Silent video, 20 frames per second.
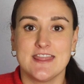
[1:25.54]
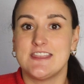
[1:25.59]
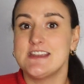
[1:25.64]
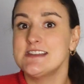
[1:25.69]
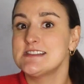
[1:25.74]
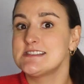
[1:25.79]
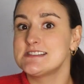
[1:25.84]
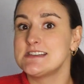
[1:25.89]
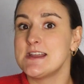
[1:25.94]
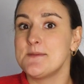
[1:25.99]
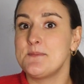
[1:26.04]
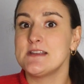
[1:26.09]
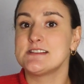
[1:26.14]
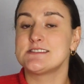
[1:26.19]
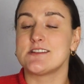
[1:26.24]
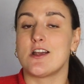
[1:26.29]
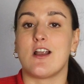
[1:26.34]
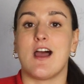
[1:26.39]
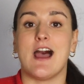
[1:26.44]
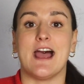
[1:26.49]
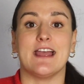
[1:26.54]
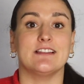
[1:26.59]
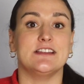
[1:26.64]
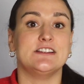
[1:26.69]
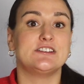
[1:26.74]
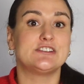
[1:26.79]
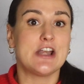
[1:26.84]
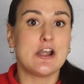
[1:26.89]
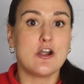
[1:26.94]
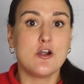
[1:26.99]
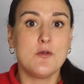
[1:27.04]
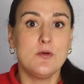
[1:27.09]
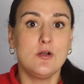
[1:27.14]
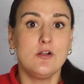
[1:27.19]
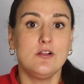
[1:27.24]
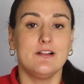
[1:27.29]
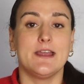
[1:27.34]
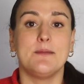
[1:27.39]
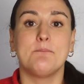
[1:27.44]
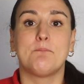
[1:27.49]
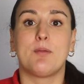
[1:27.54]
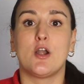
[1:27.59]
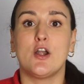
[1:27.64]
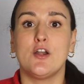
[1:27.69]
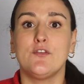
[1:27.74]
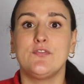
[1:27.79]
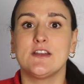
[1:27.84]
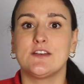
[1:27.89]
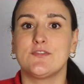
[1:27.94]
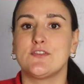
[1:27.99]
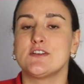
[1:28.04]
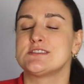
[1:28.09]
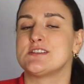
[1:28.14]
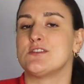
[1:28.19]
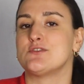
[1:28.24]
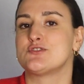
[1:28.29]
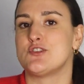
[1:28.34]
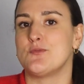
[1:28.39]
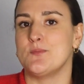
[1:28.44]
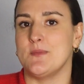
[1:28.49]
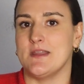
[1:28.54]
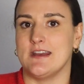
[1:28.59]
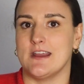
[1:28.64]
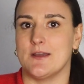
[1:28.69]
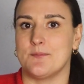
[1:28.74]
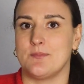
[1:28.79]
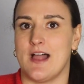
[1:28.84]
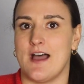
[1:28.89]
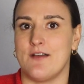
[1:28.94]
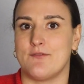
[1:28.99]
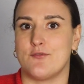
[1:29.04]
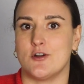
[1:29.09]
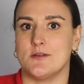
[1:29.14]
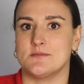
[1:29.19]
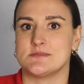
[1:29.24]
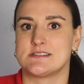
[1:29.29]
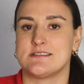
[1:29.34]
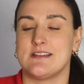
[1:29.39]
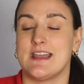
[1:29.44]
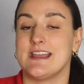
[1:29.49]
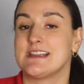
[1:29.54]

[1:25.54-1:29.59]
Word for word: These snippets are highly shareable and perfect for social media platforms,